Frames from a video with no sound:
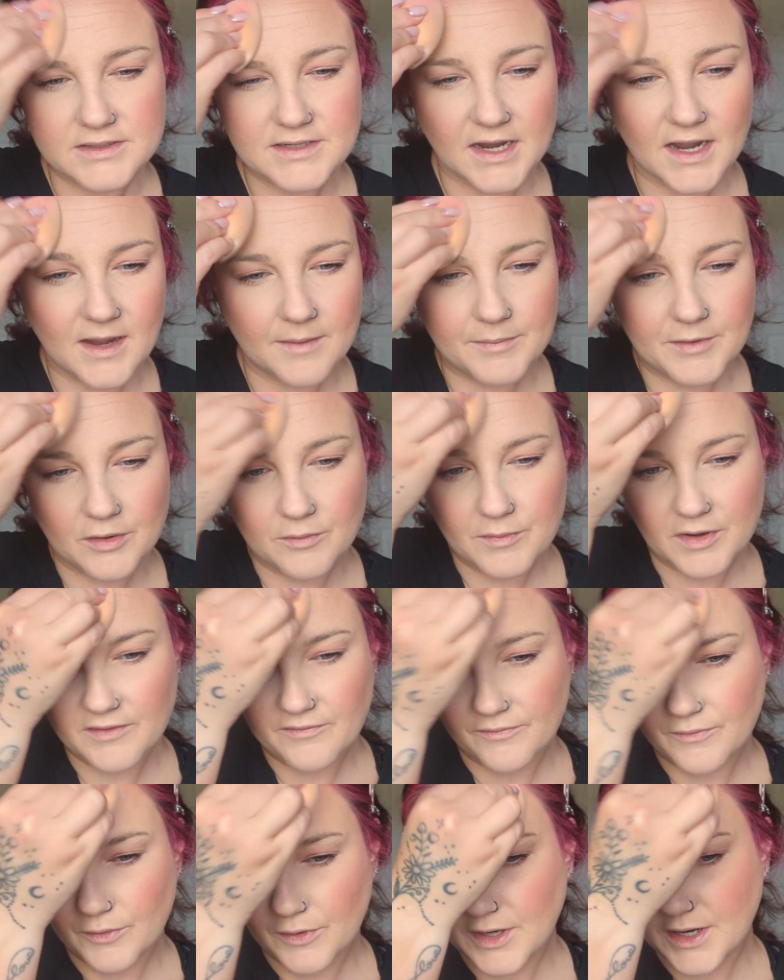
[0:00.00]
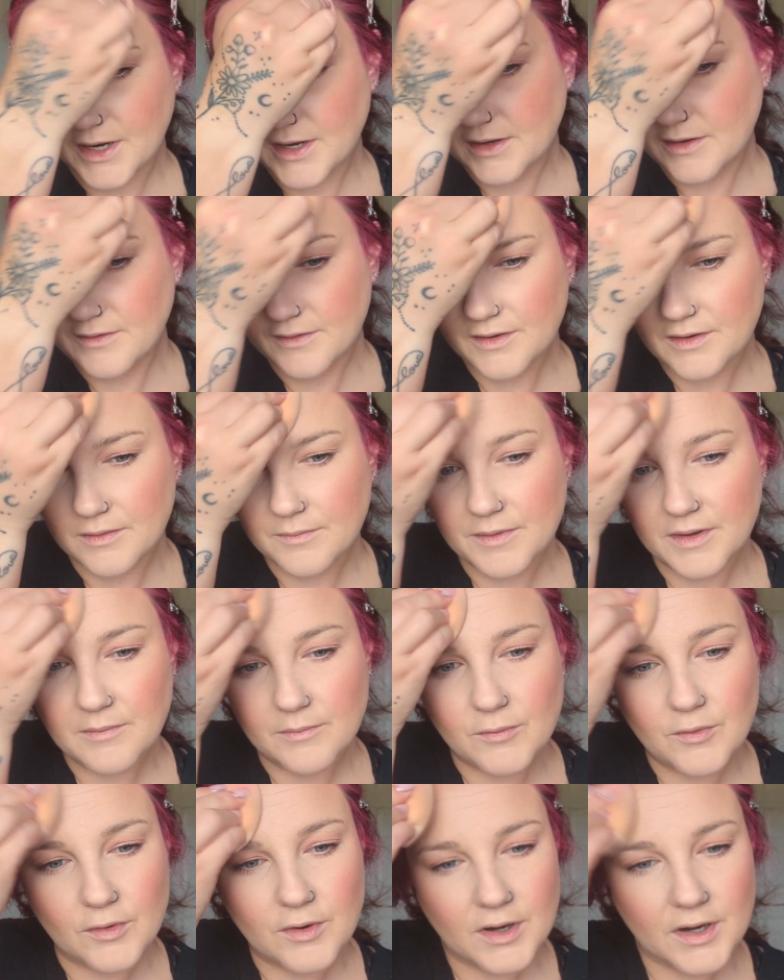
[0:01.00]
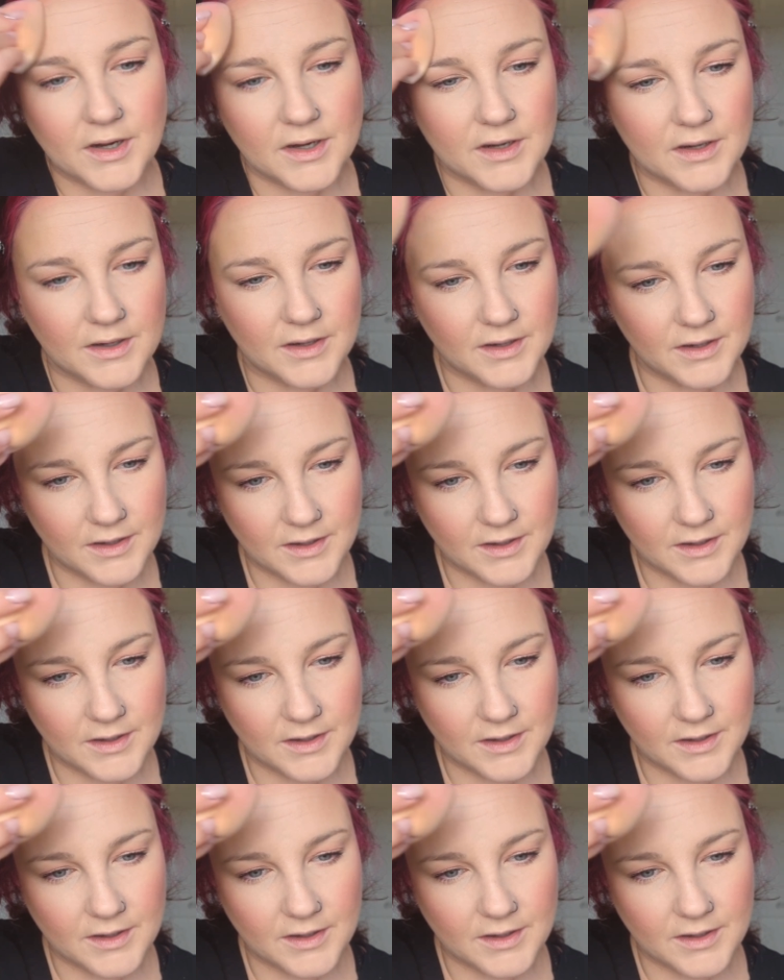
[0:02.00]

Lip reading: tap out my forehead a little bit more